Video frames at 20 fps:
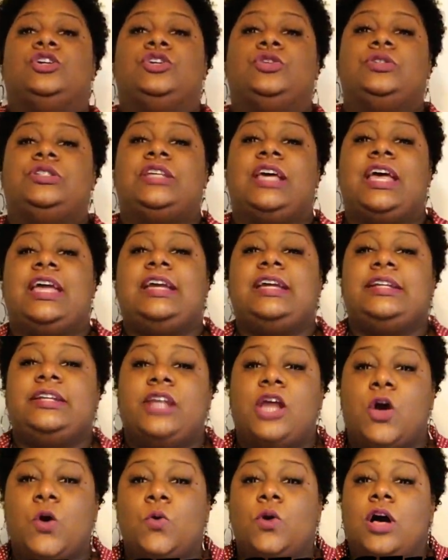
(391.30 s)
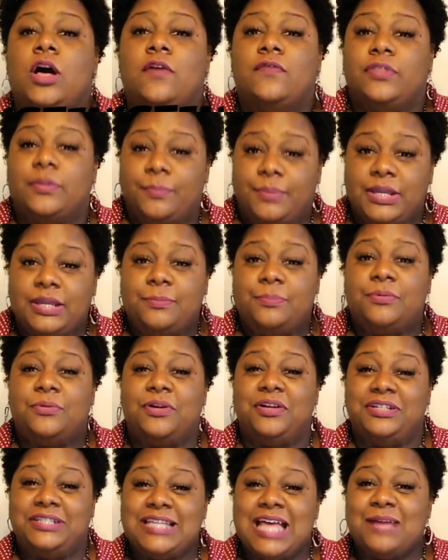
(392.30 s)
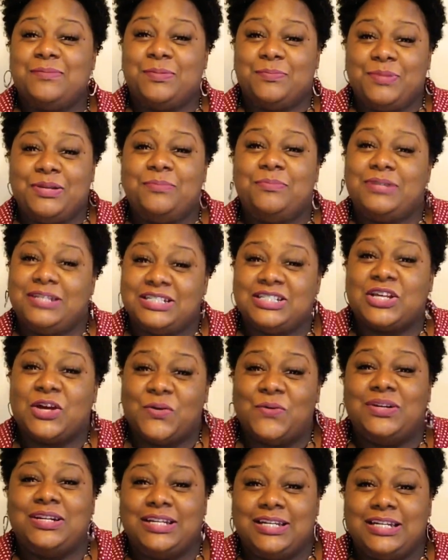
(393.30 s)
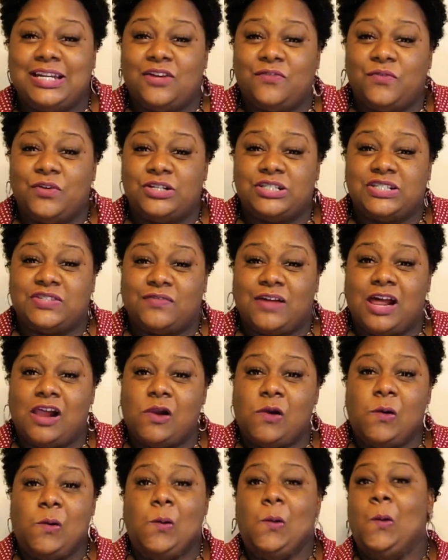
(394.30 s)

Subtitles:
You take note of the people, type of people that's going in there, first of all.